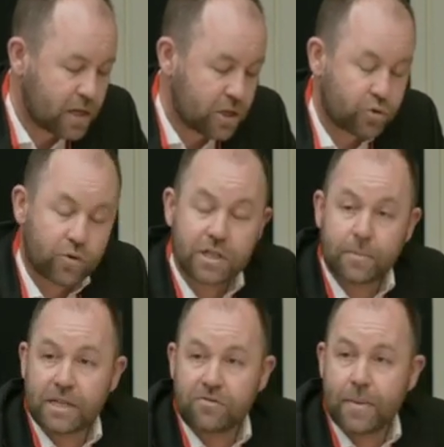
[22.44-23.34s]
Tourism
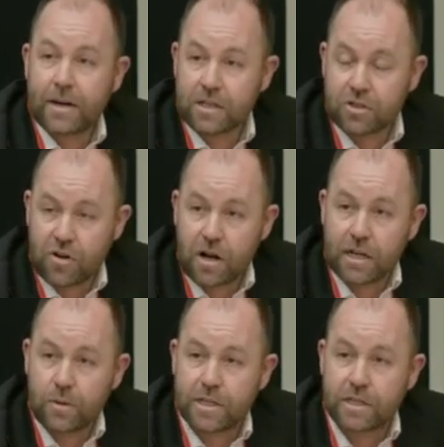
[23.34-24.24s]
has rebounded
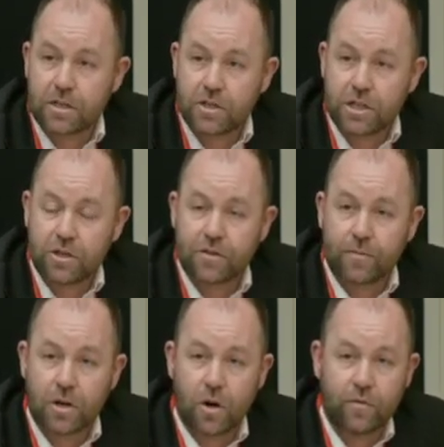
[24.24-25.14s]
strongly, which is the good news
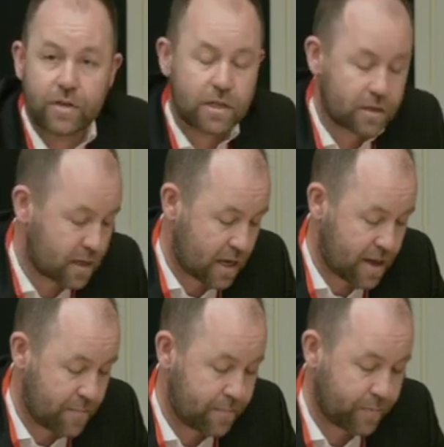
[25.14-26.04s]
from COVID.
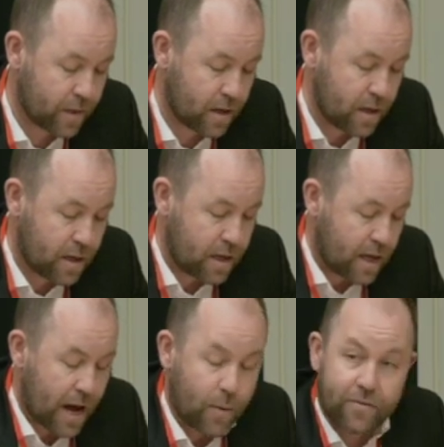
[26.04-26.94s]

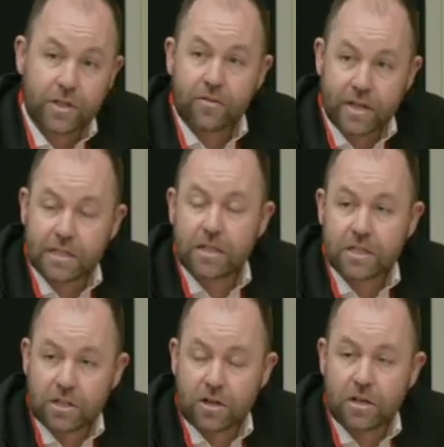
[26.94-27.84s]
However, there is
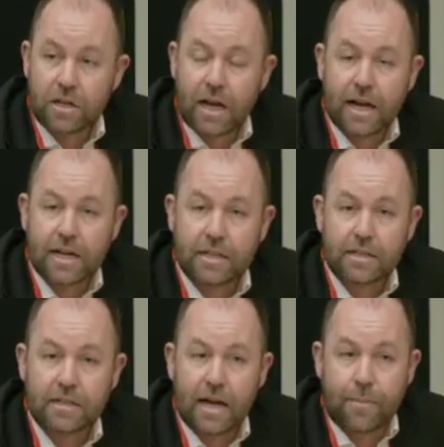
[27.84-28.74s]
concern
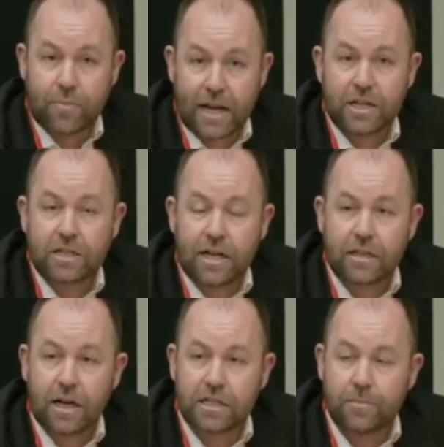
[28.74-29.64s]
and apprehension,
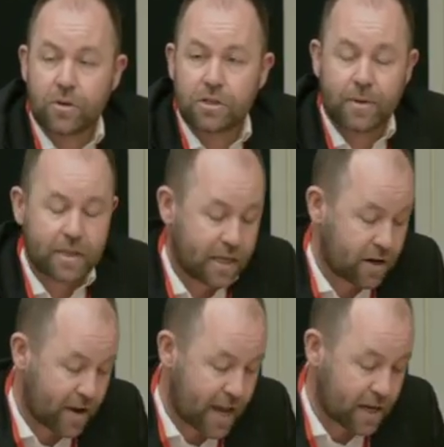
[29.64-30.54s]
I suppose, about the
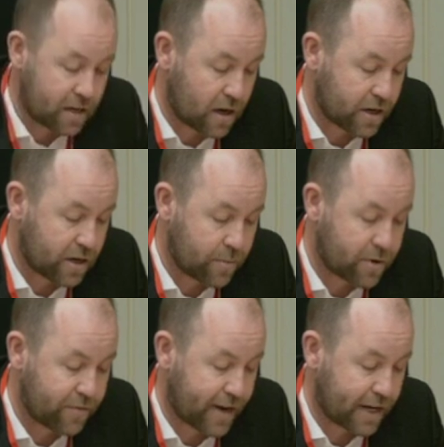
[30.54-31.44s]
year ahead on a number
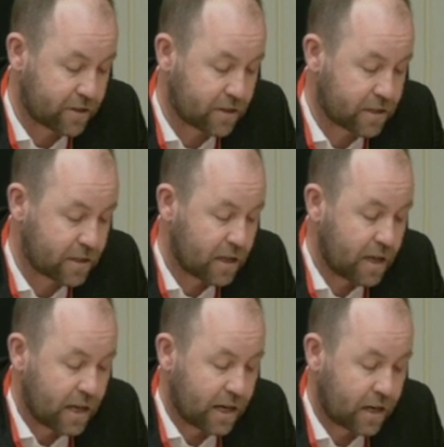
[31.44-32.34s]
of factors,
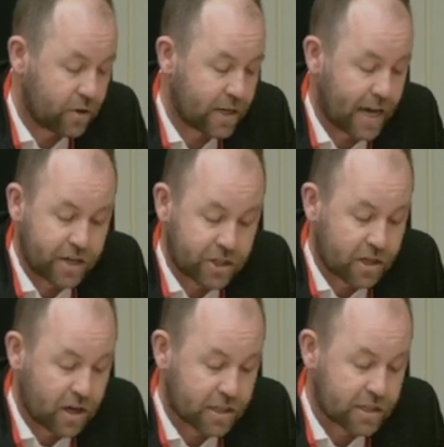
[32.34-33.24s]
including energy
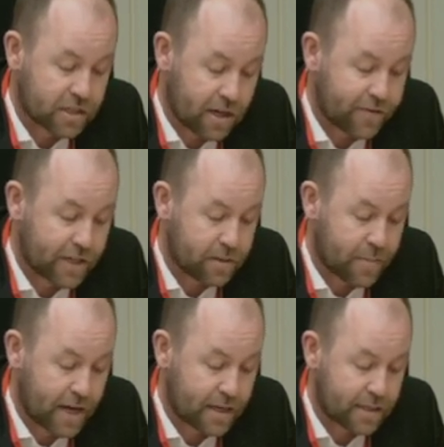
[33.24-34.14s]
costs, softening
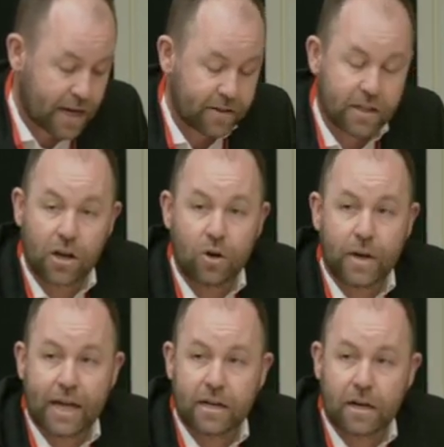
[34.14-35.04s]
demand, and the global
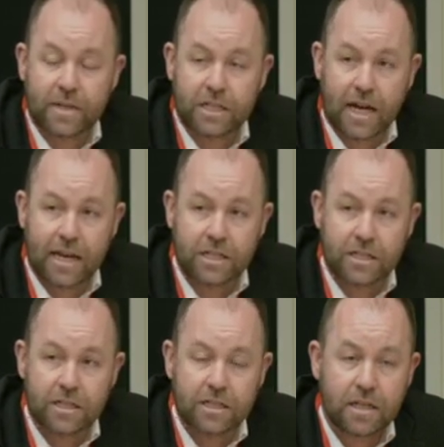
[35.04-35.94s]
economic
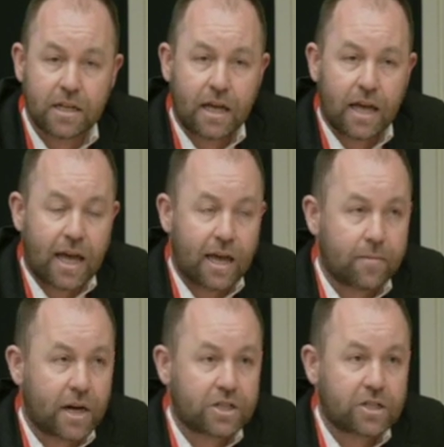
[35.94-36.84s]
challenges.
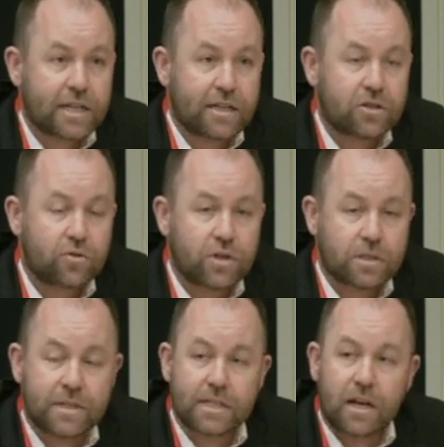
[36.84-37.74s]
I should say that
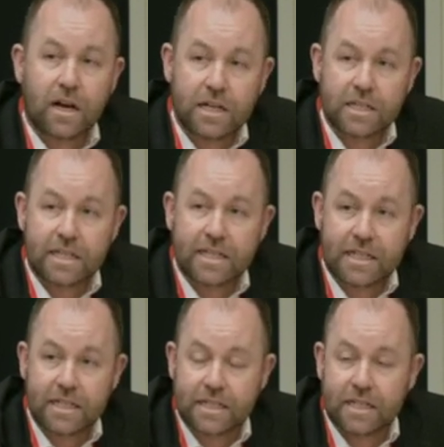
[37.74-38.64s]
tourism is the largest
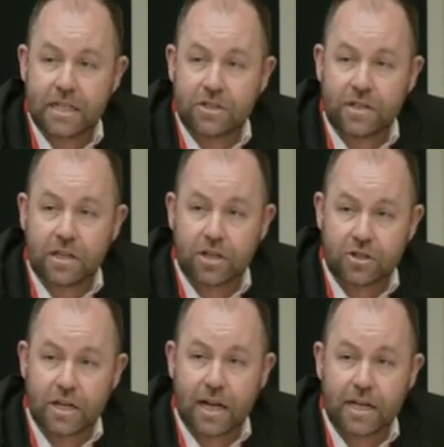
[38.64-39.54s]
indigenous industry the
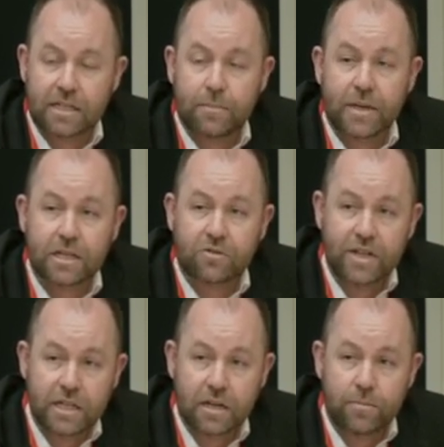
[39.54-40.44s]
country has, the biggest
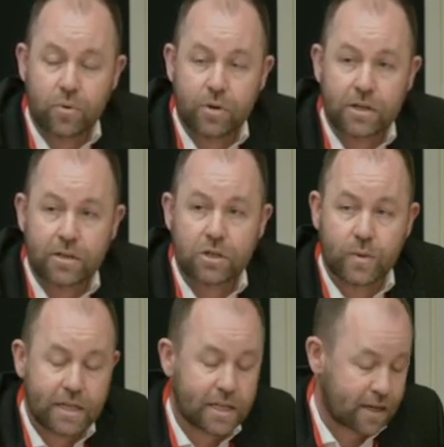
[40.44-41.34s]
regional employer. There's
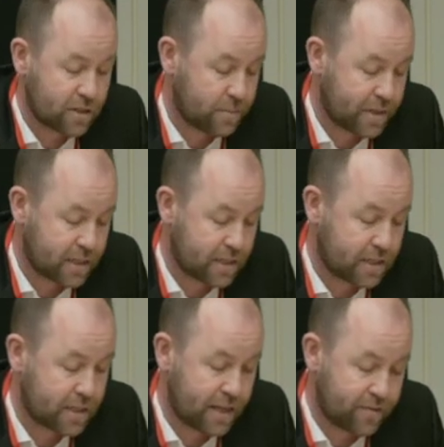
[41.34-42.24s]
20,000
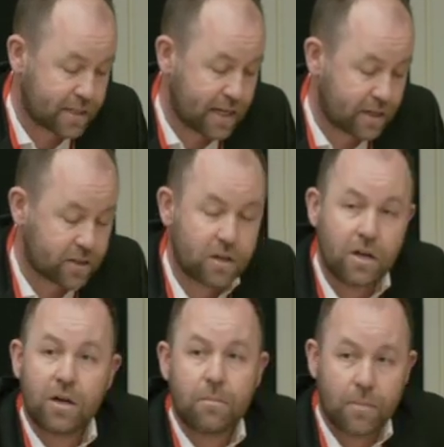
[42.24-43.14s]
businesses in the sector,
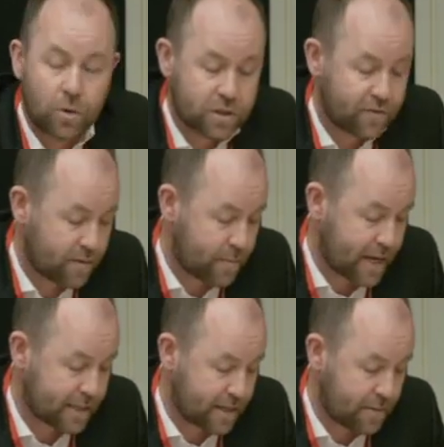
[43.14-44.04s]
most of them
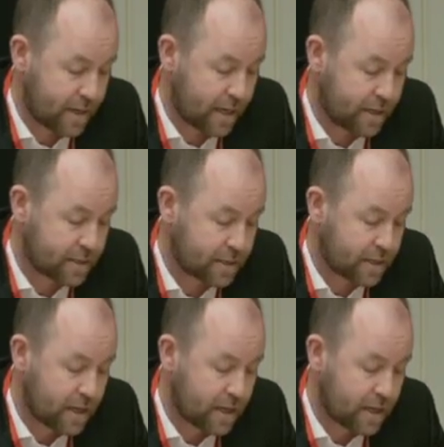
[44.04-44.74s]
SMEs.